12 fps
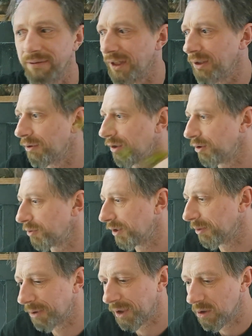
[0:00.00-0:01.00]
If anyone knows what
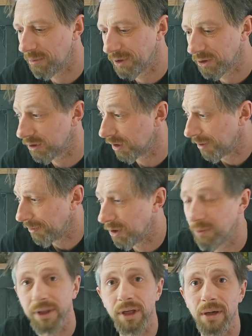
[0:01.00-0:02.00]
the Bacopa does it, let me
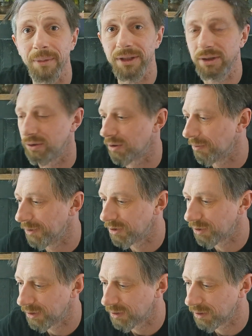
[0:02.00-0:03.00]
know in the comments because I'm
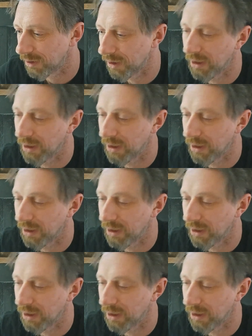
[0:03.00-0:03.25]
interested.